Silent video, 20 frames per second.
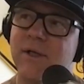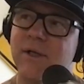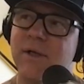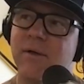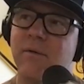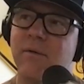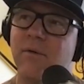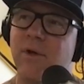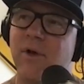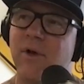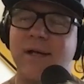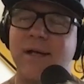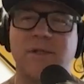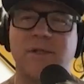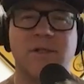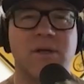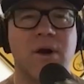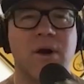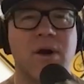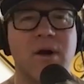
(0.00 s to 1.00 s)
You guys
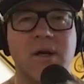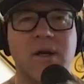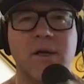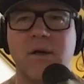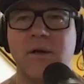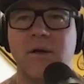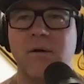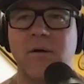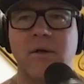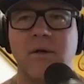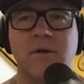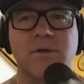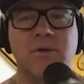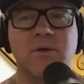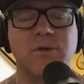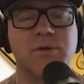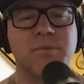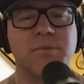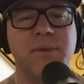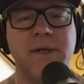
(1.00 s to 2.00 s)
started your
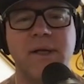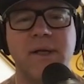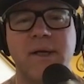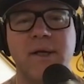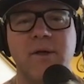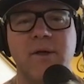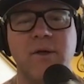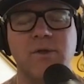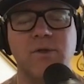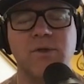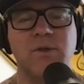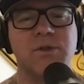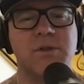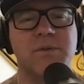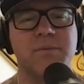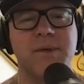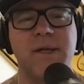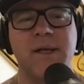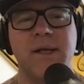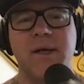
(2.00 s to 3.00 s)
social media, and your
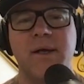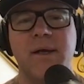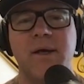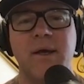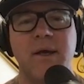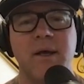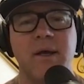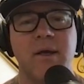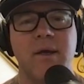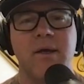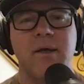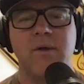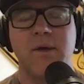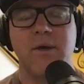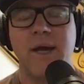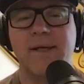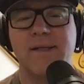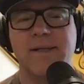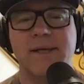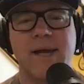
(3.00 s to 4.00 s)
social media, you
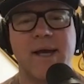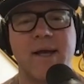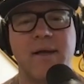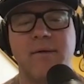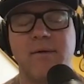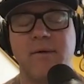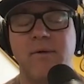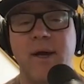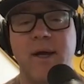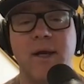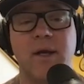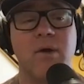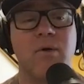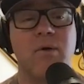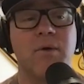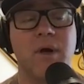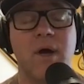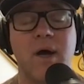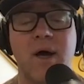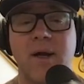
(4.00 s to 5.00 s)
had it
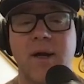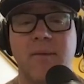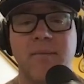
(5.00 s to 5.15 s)
going on.